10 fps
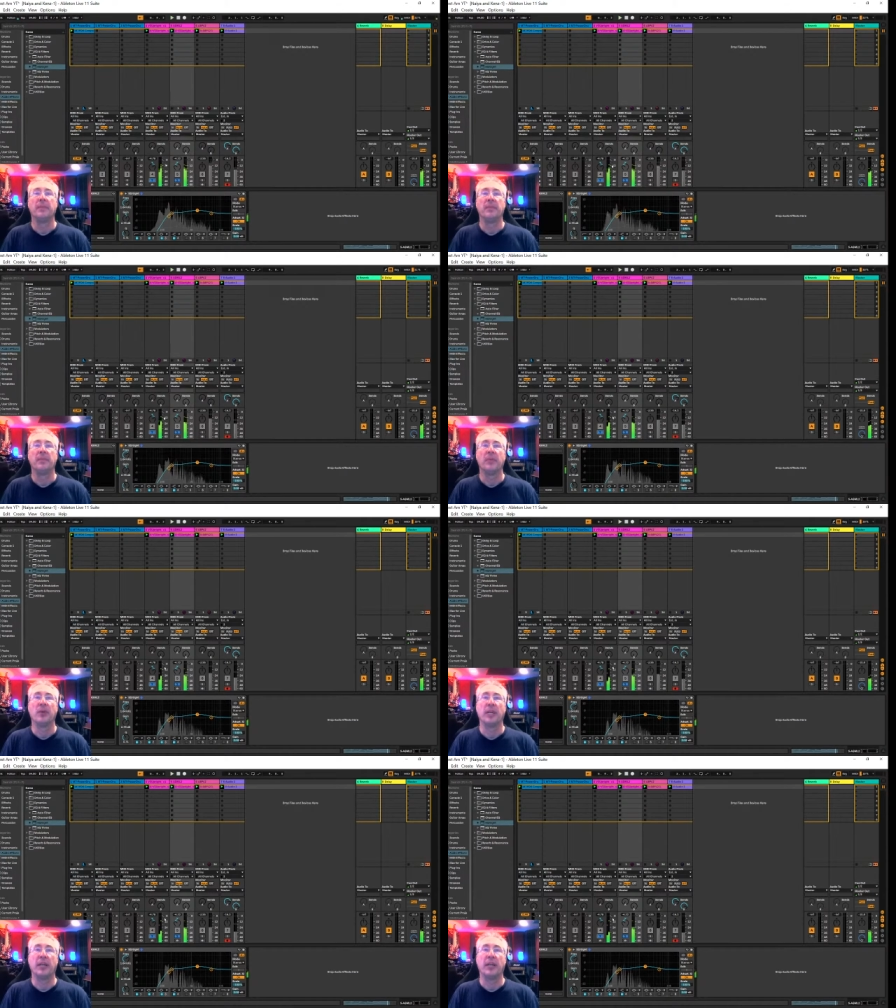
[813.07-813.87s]

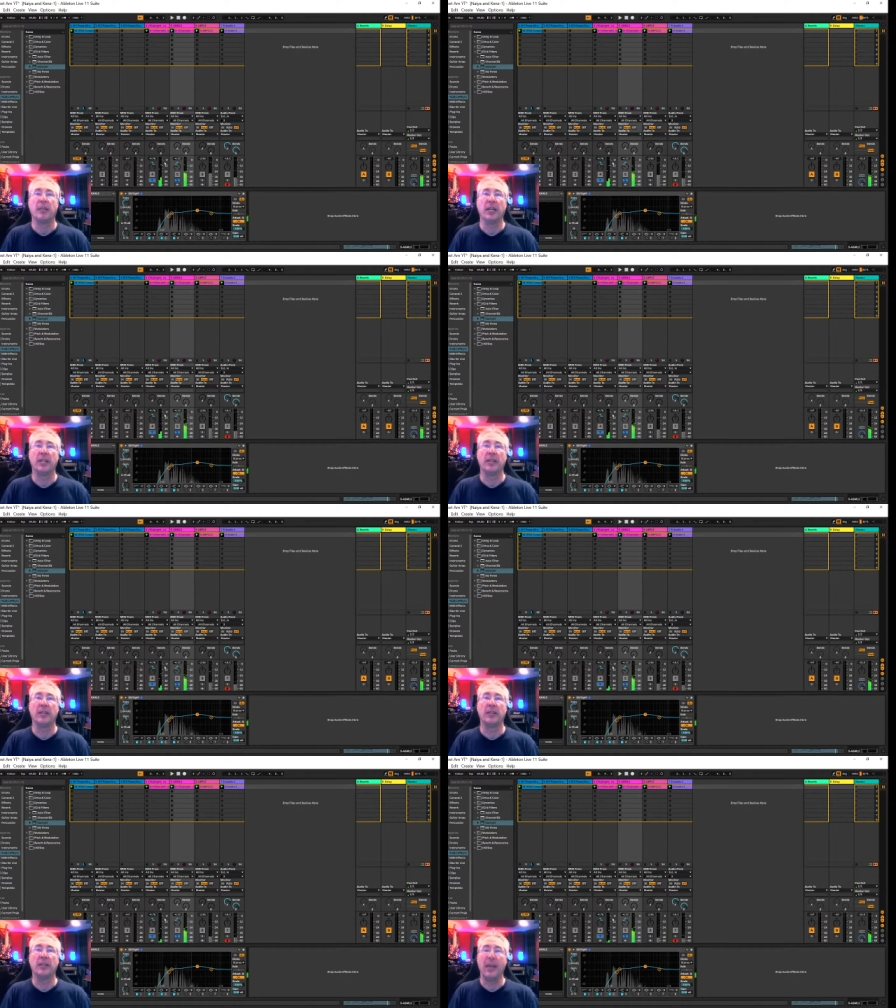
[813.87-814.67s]
Okay, and I'm kind of
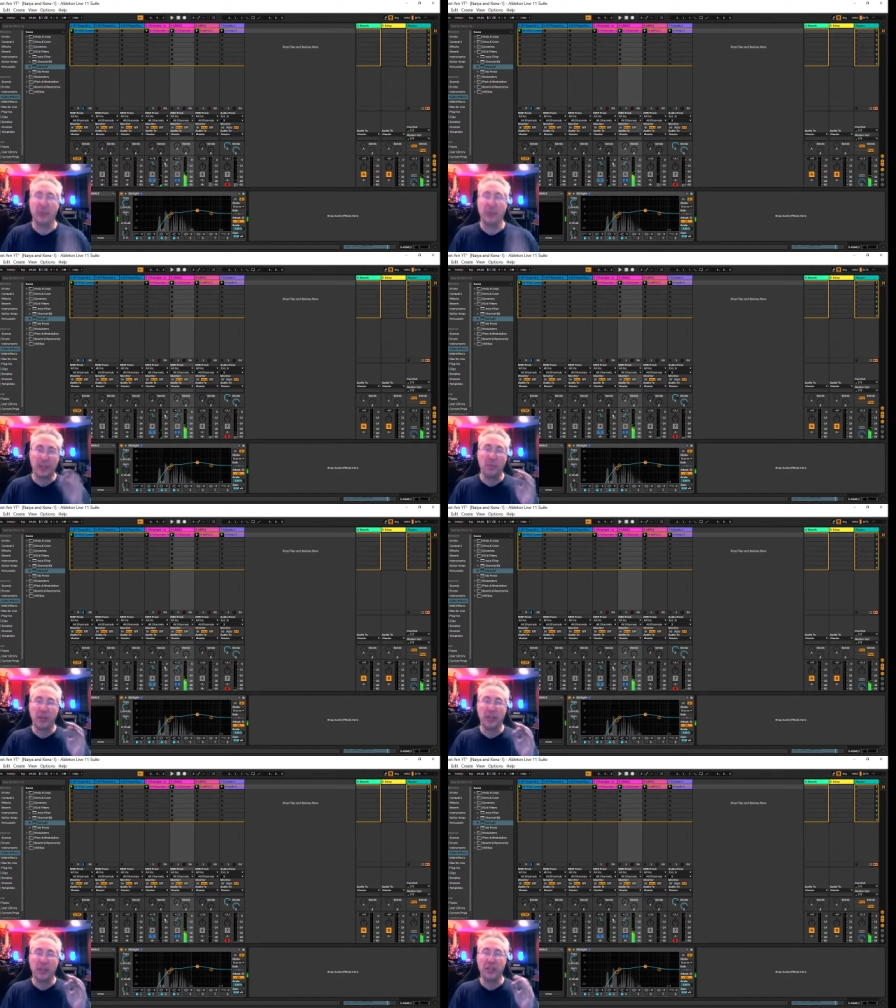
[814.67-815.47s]
hearing now with the
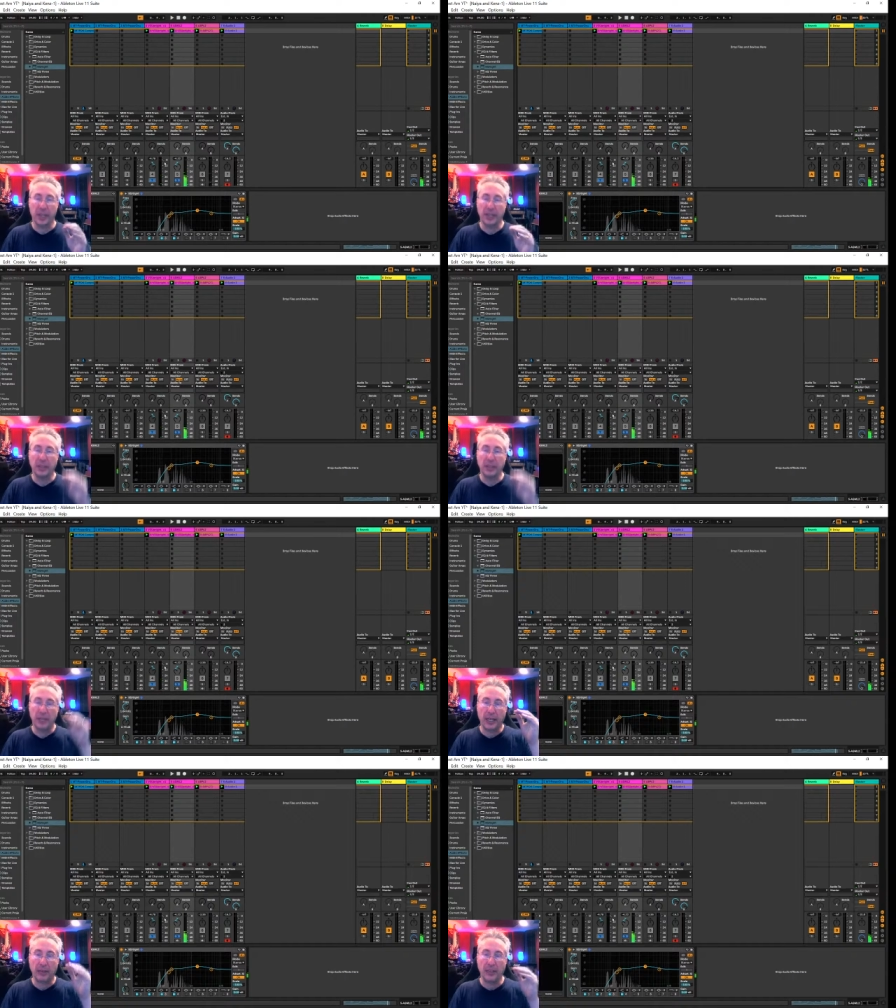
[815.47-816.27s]
compression on it, the
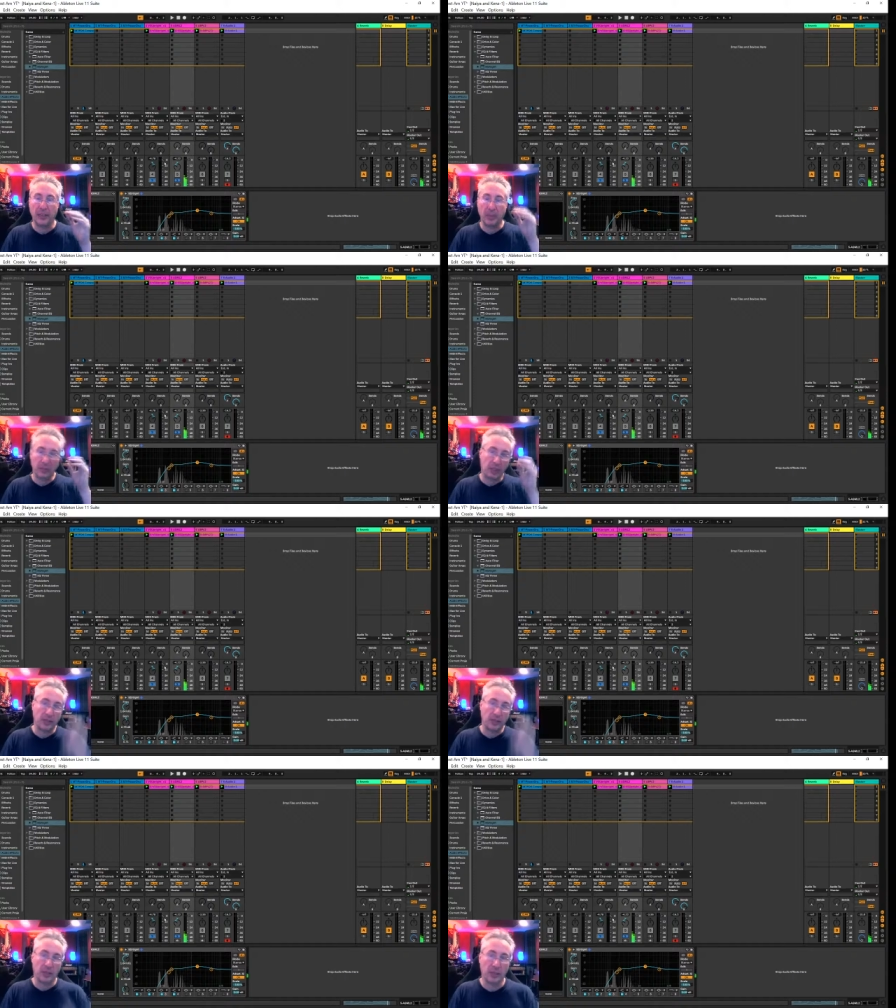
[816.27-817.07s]
piano seems like it's a
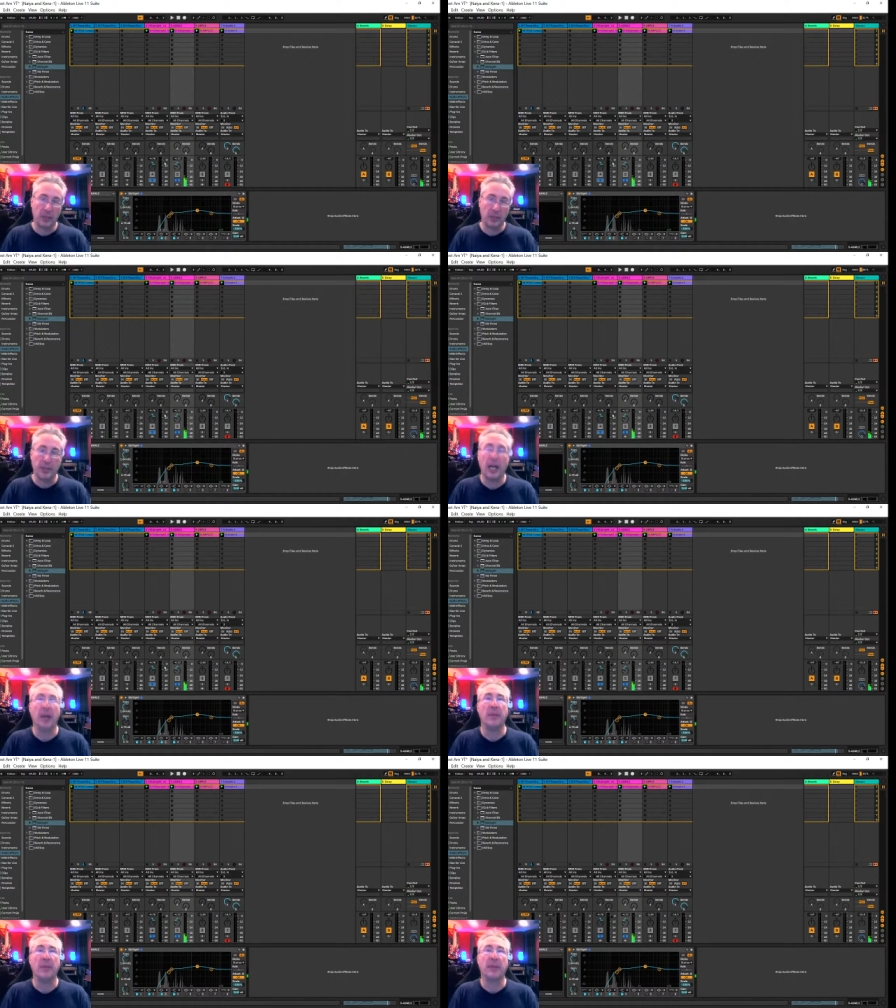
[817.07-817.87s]
little bit hot in the
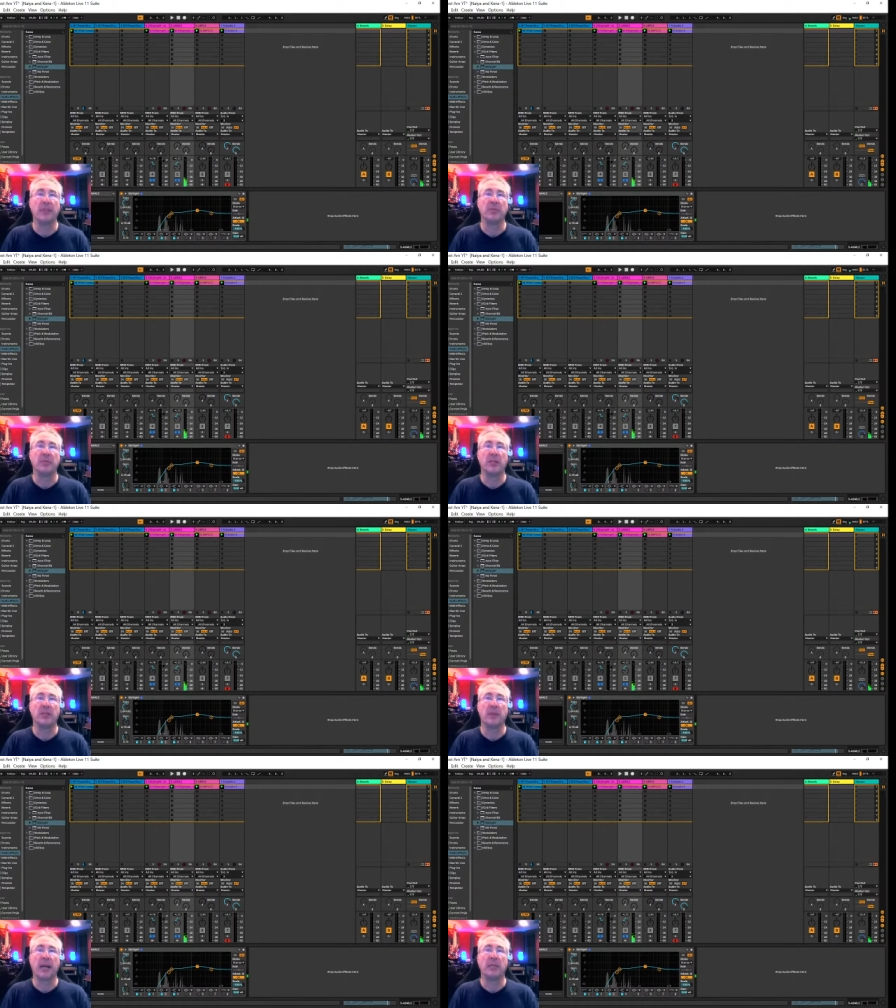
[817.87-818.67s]
mix. I'm just going to
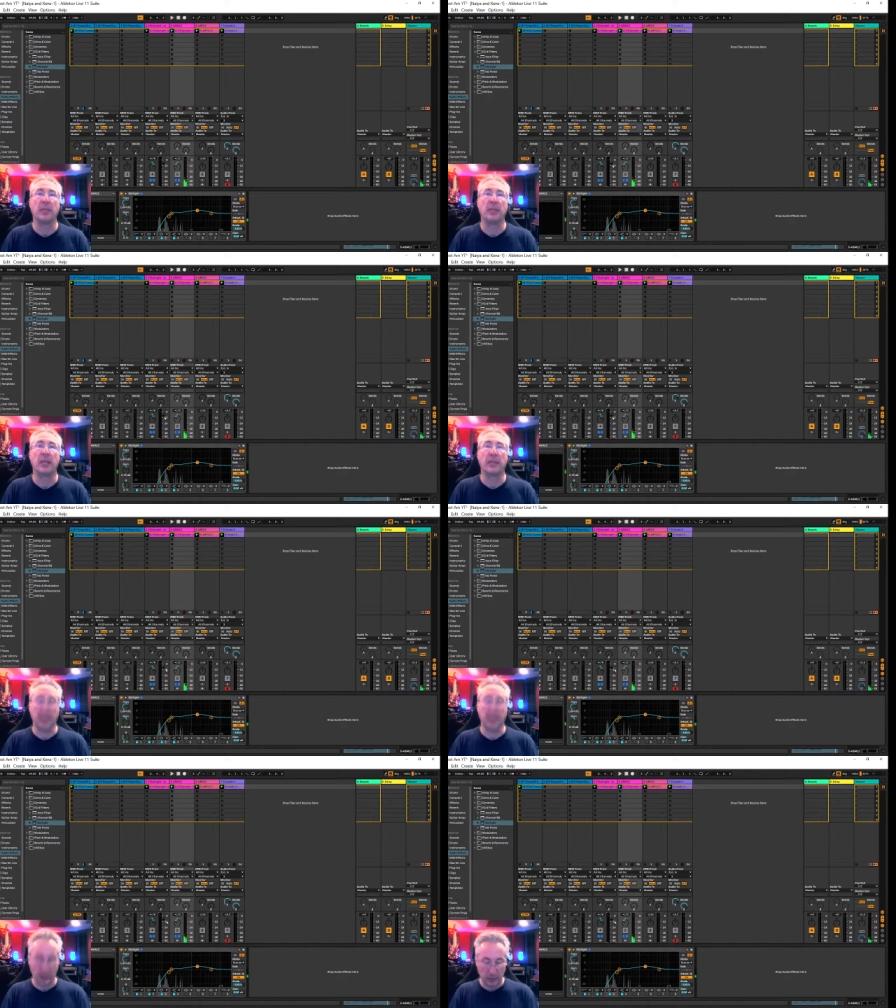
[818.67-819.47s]
back the piano down a
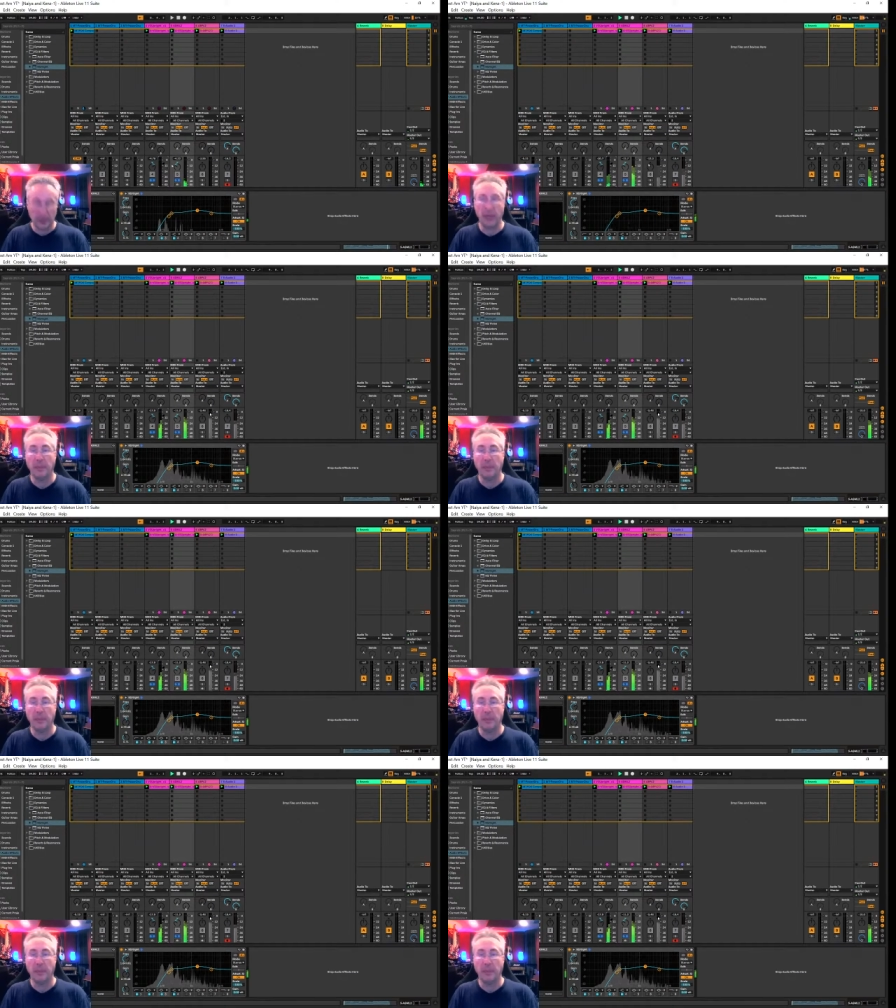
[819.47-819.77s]
little bit.